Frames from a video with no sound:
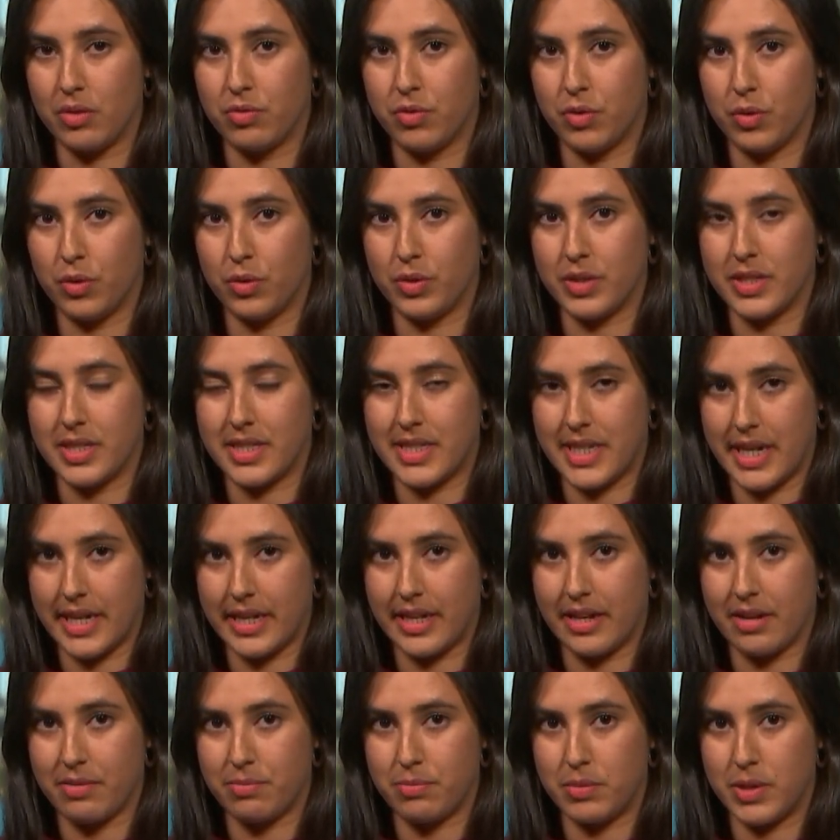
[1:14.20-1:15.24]
for the
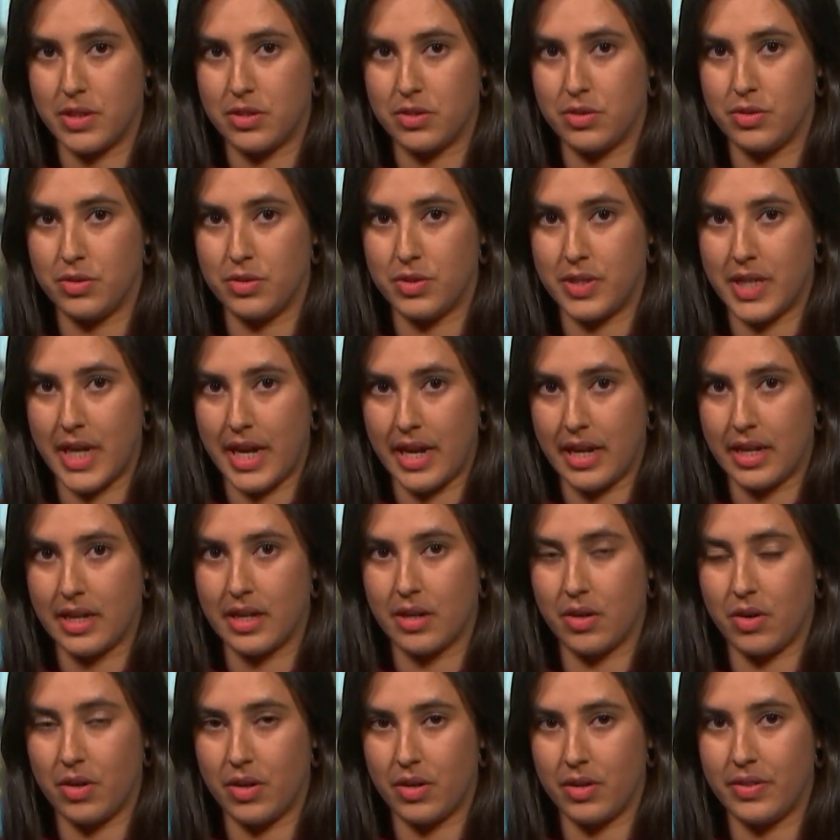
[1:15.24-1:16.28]
state government to
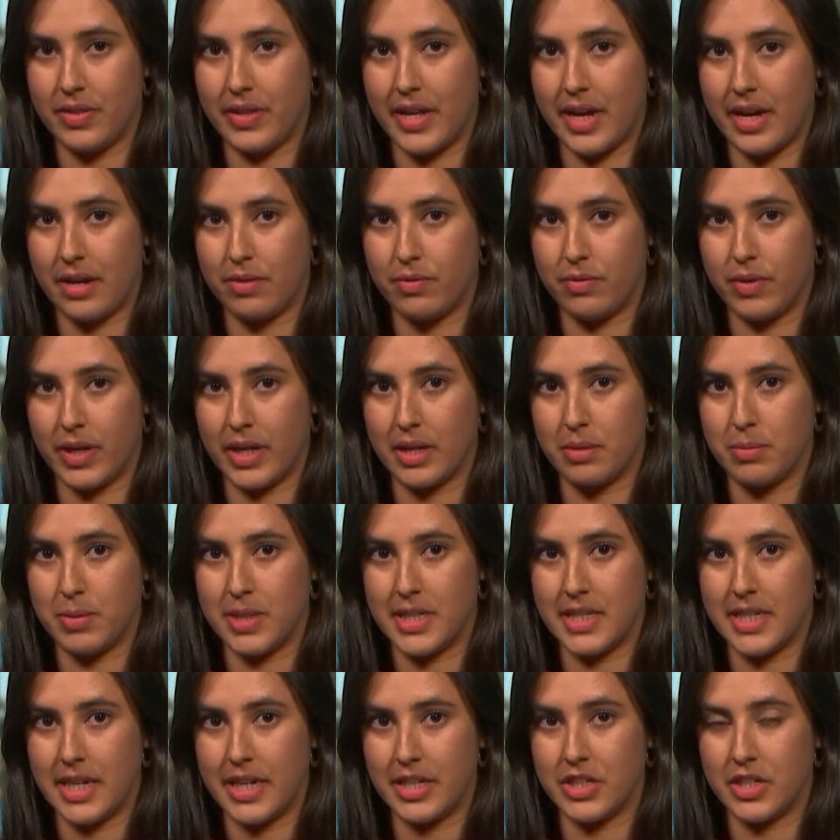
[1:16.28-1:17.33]
take on that
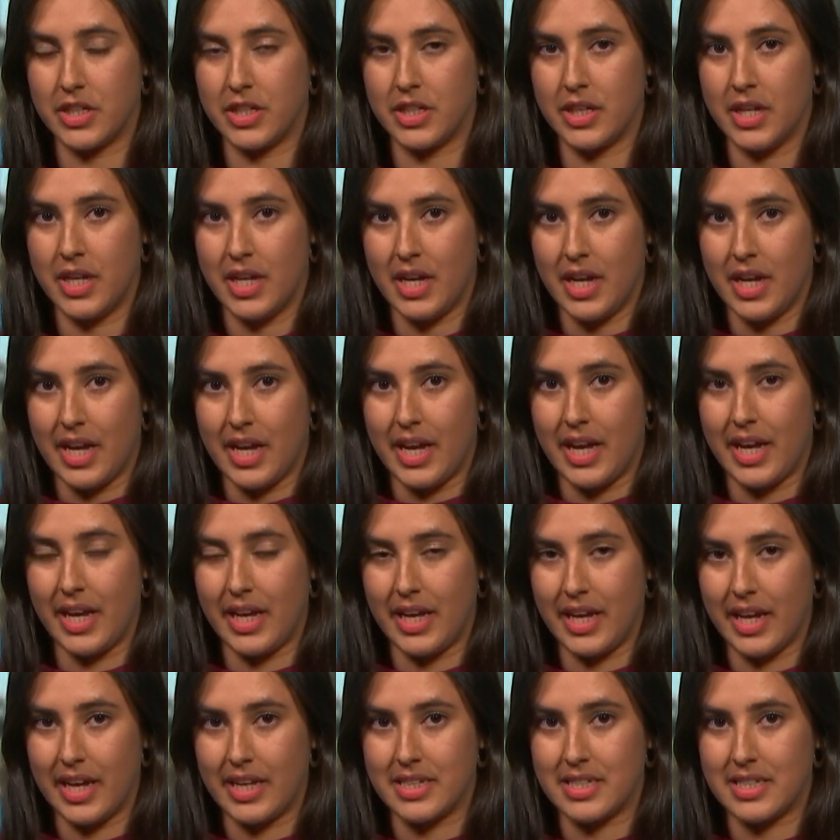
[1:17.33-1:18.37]
recommendation.
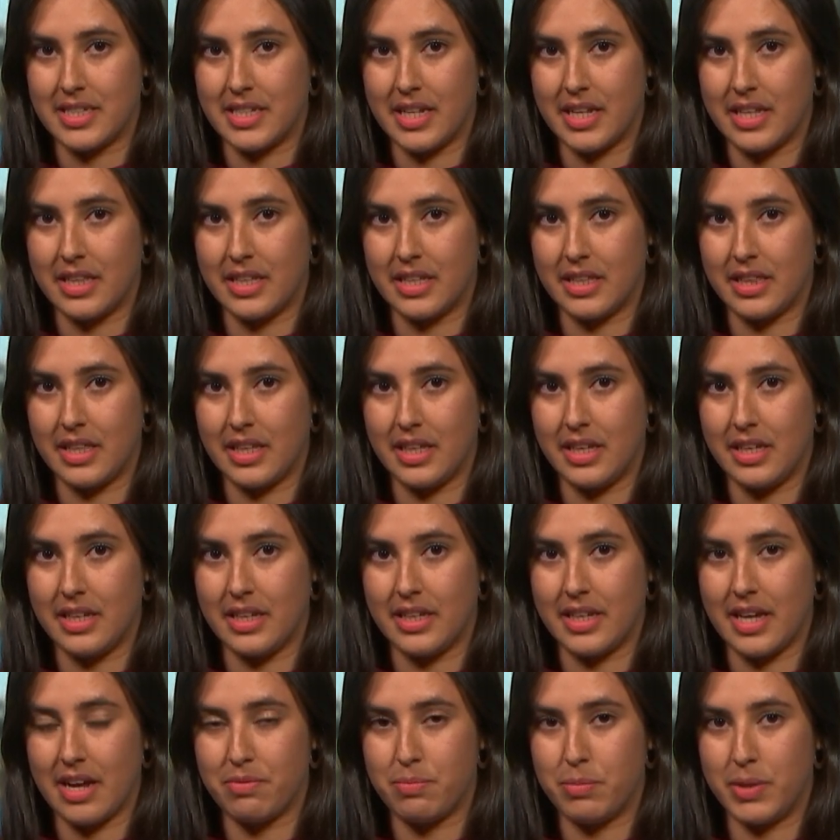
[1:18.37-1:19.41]
He has said that
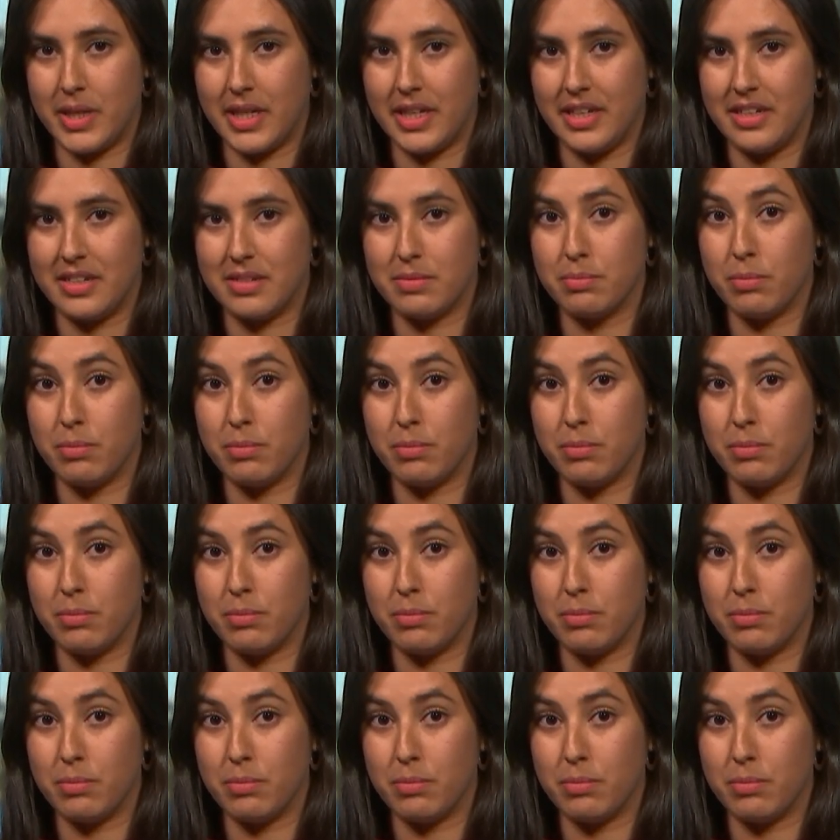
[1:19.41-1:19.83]
the government is